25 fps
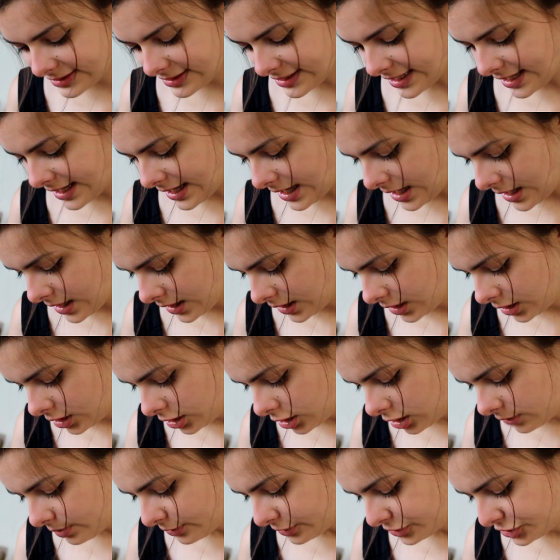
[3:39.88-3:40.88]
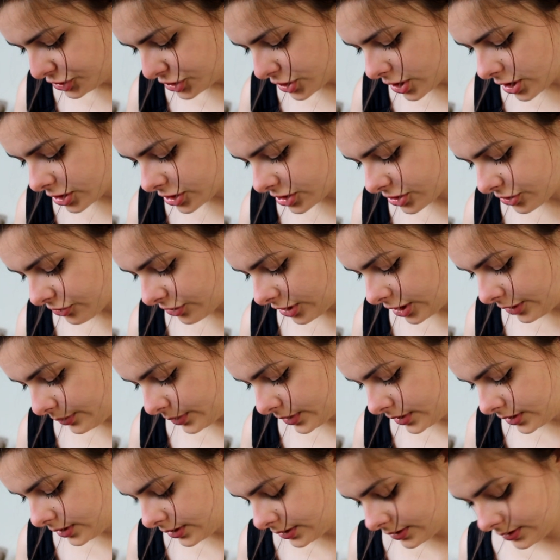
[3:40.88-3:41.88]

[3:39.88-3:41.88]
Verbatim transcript: it's a herbal sugar scrub.